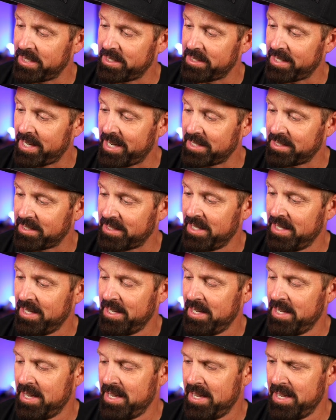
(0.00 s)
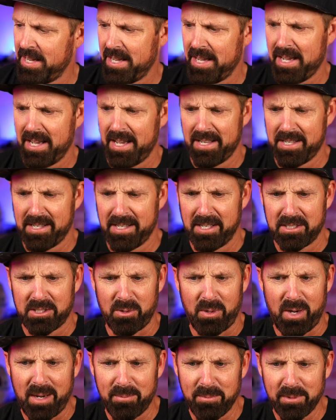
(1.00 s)
these at.
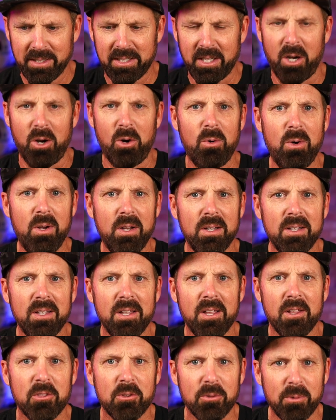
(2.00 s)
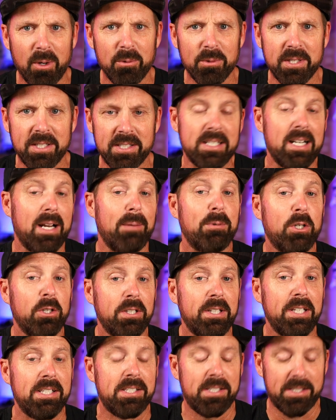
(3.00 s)
So I'm gonna go throw these, and I'm
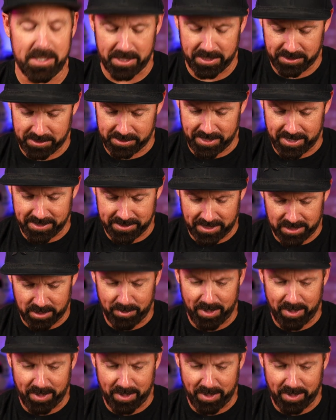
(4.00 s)
cook these, it says on